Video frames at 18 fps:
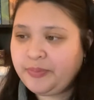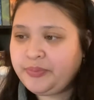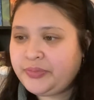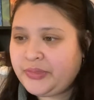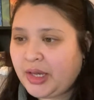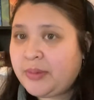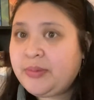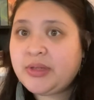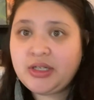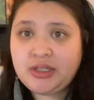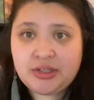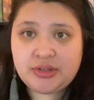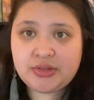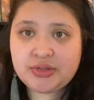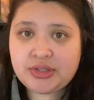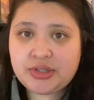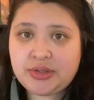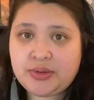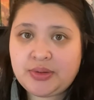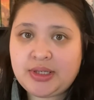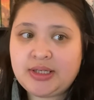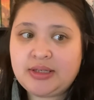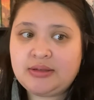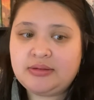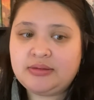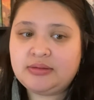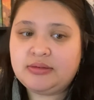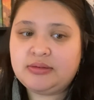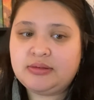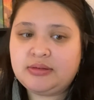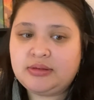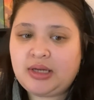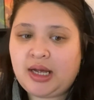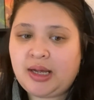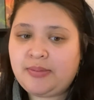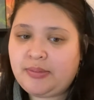I'm getting used to it.
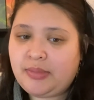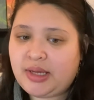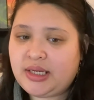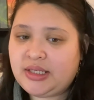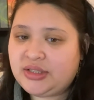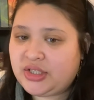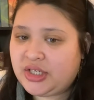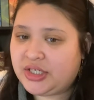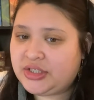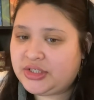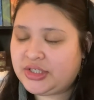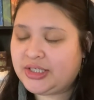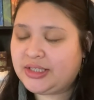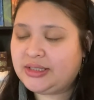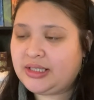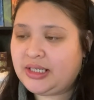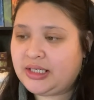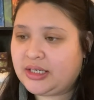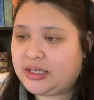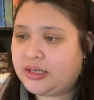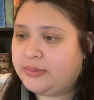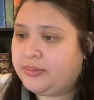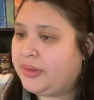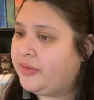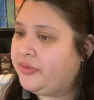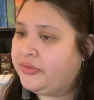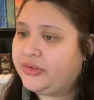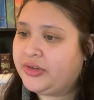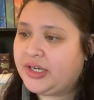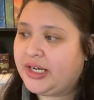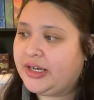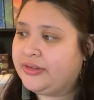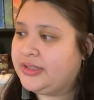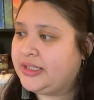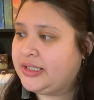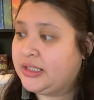I may change it later, but for
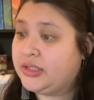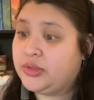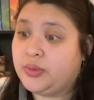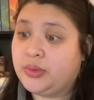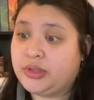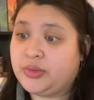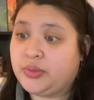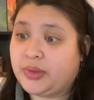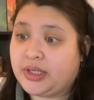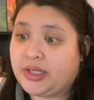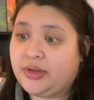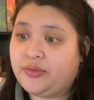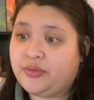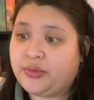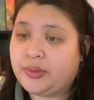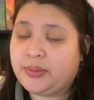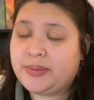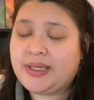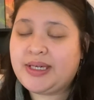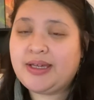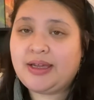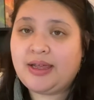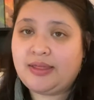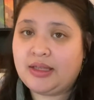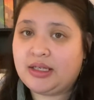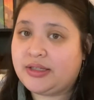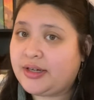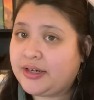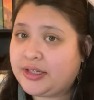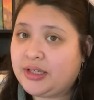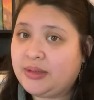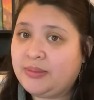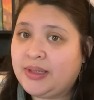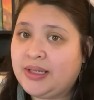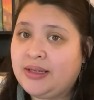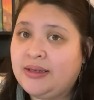now, this is what's working for me. In the
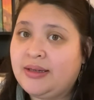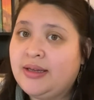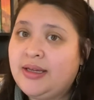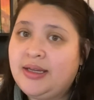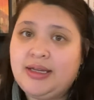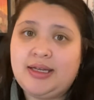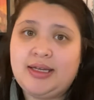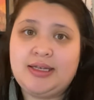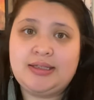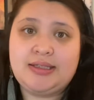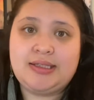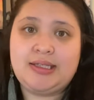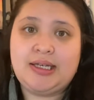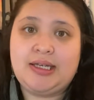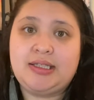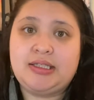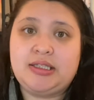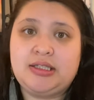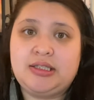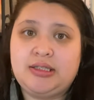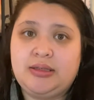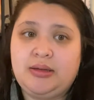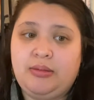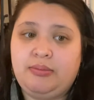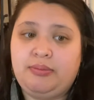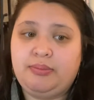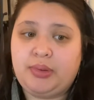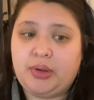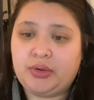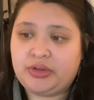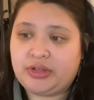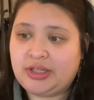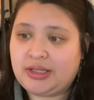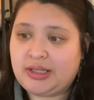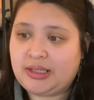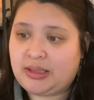document, it states both
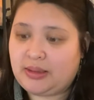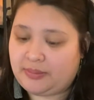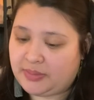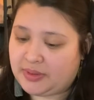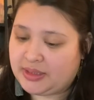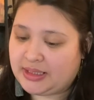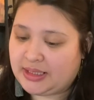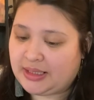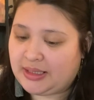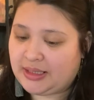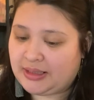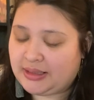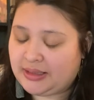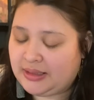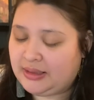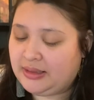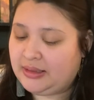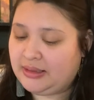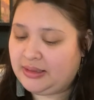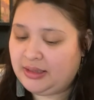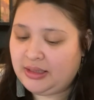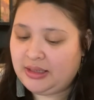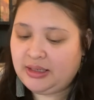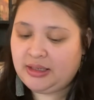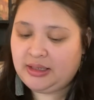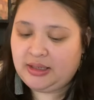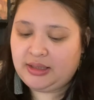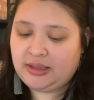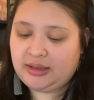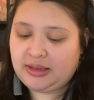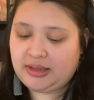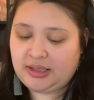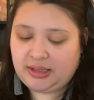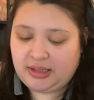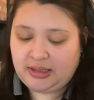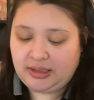of the numbers that I need.
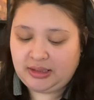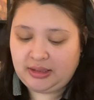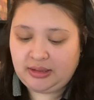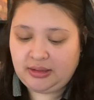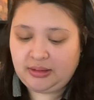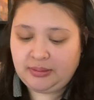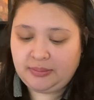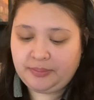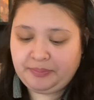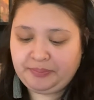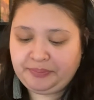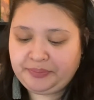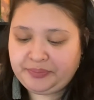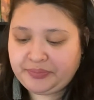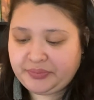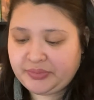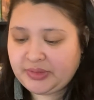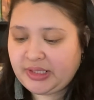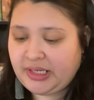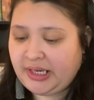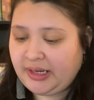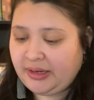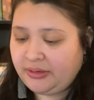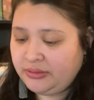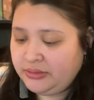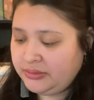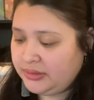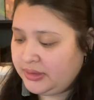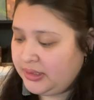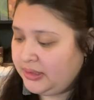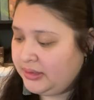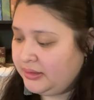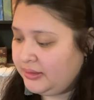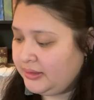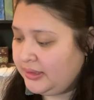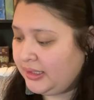The count
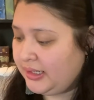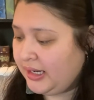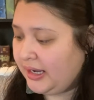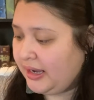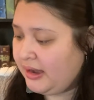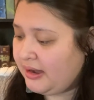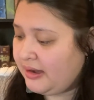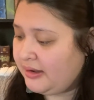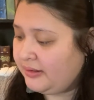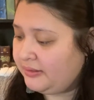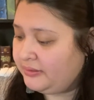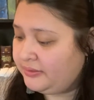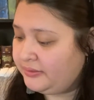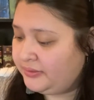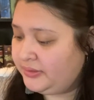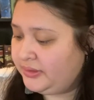that I have